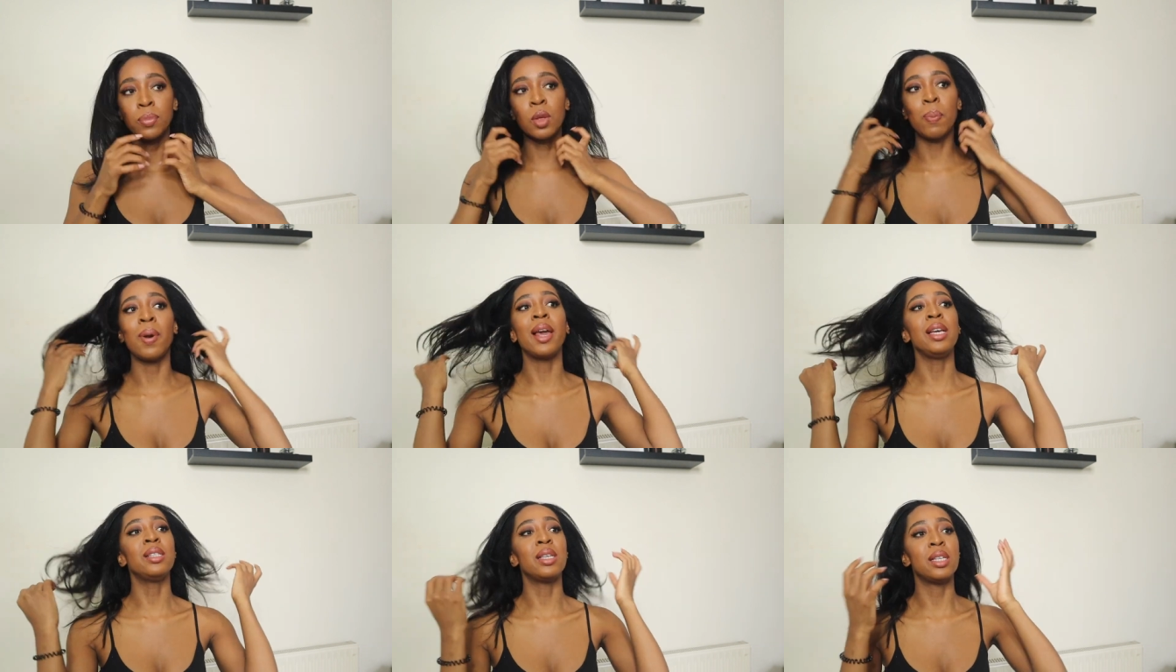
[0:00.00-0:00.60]
The
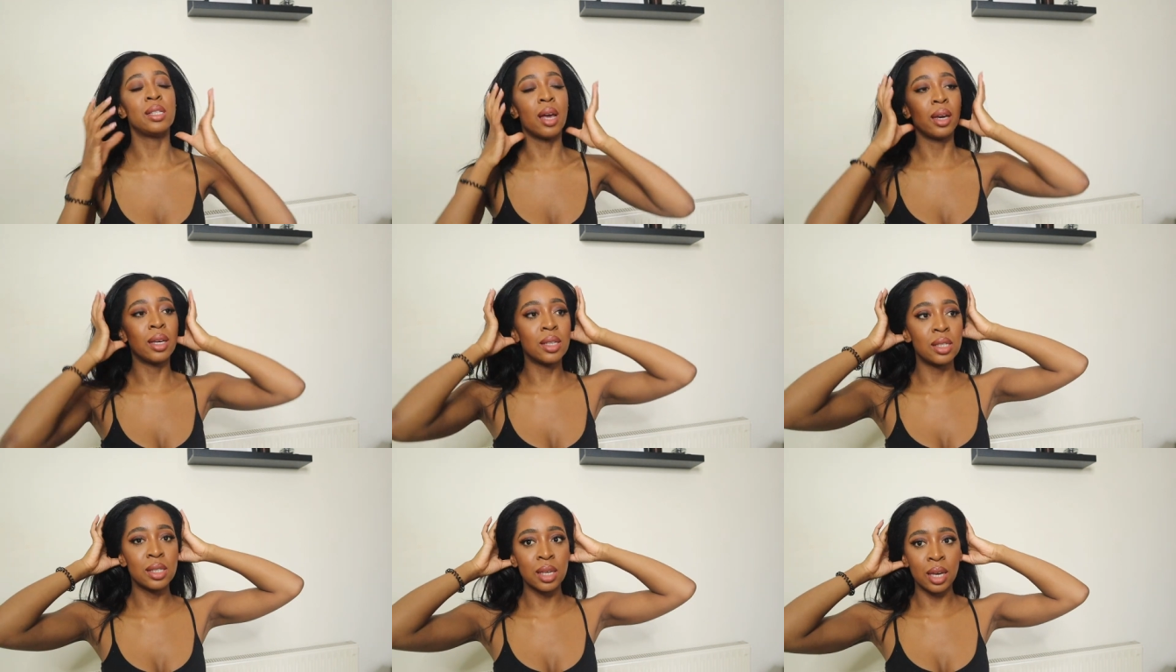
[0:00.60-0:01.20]
places that I
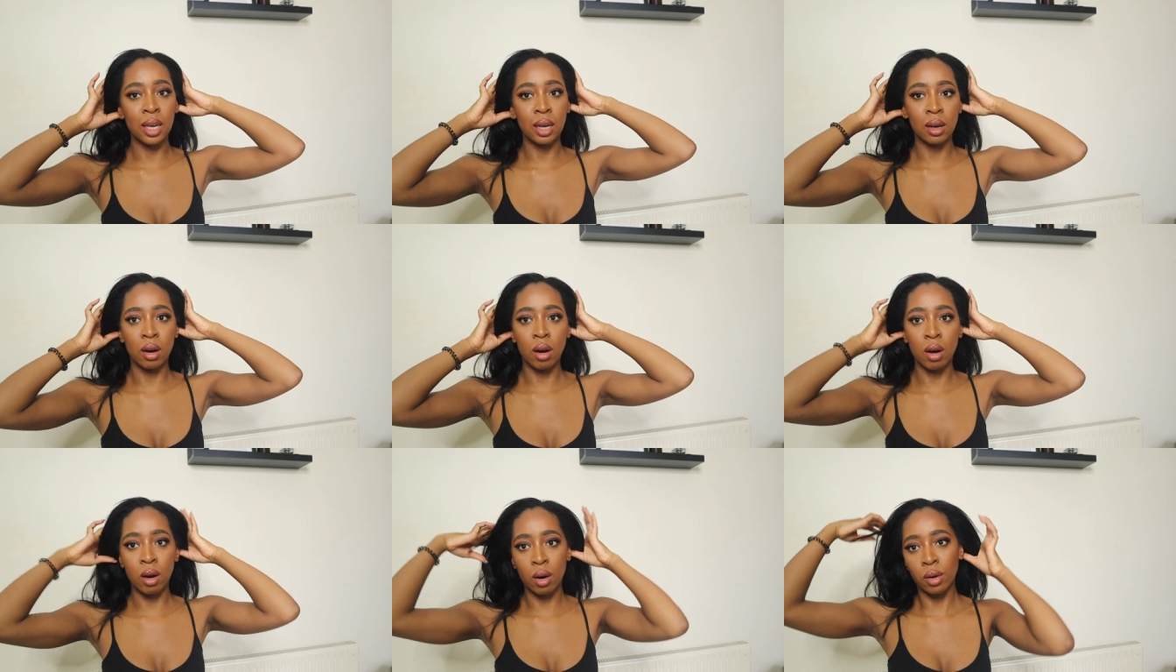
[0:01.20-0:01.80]
can see
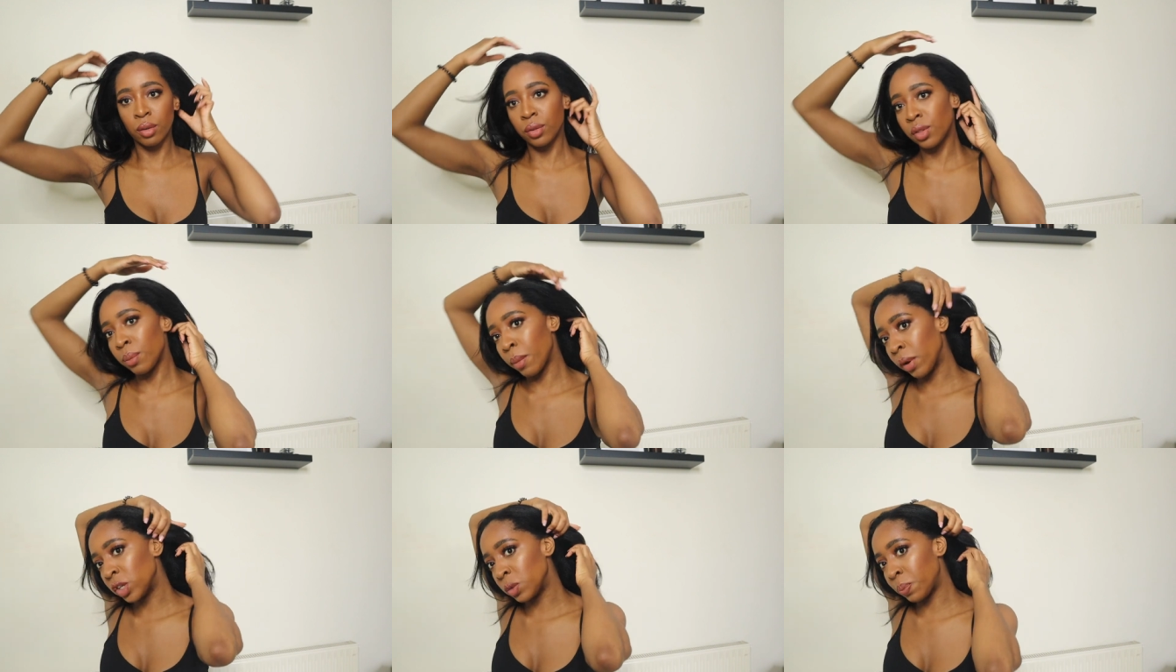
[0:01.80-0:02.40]
are the
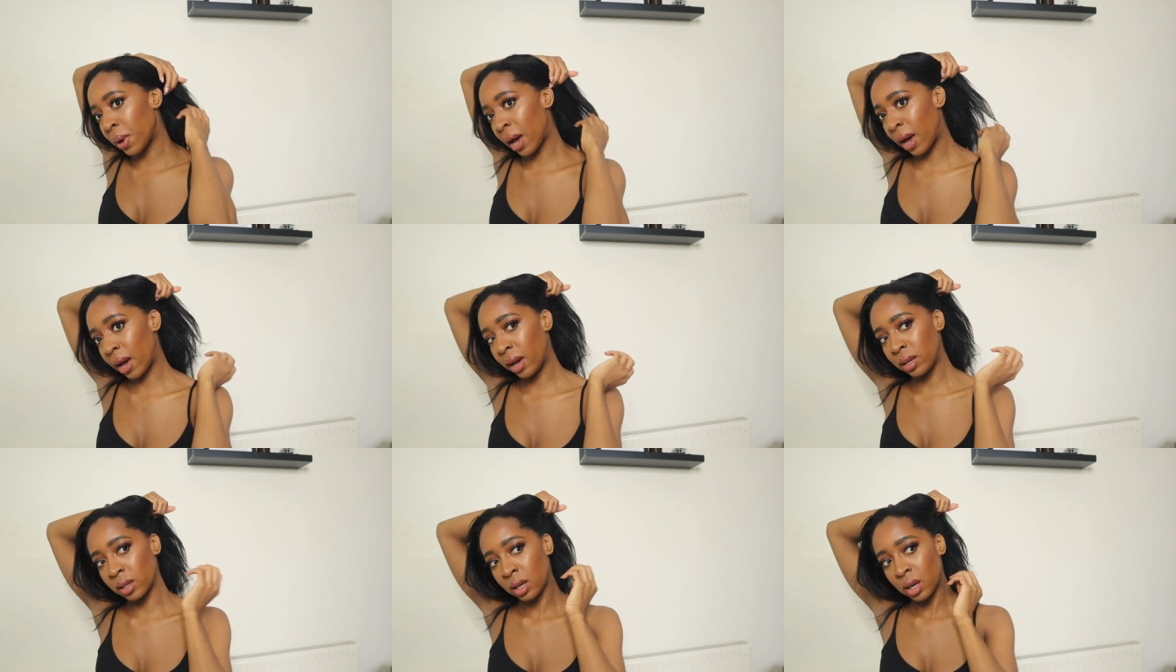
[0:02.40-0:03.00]
most
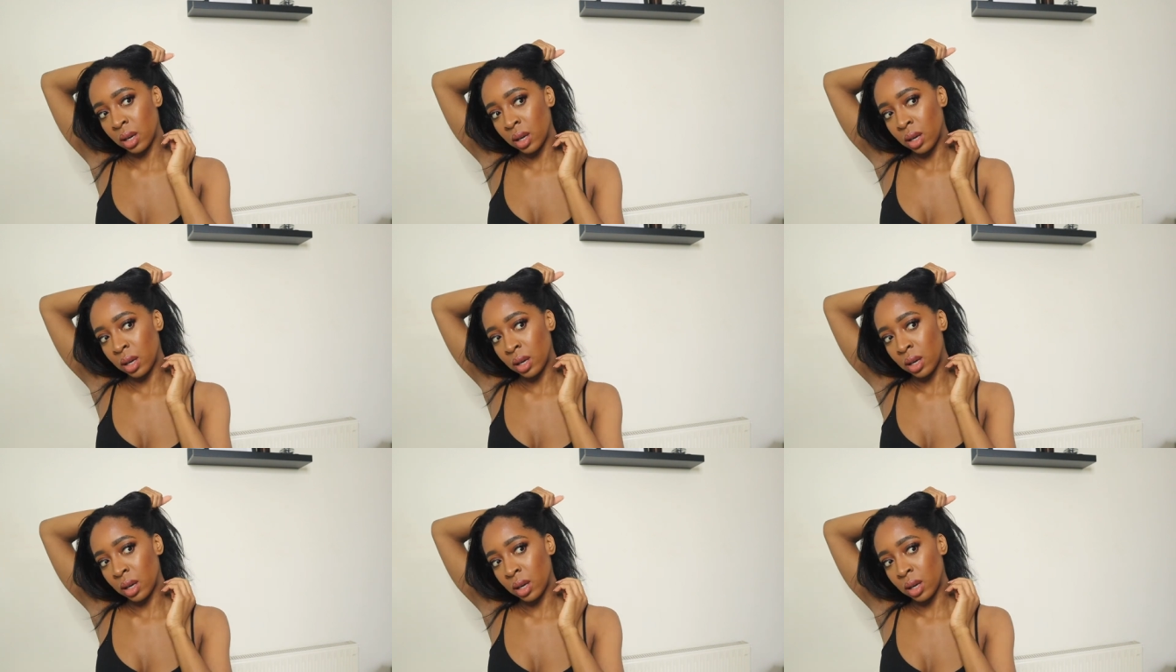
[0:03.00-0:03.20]
bad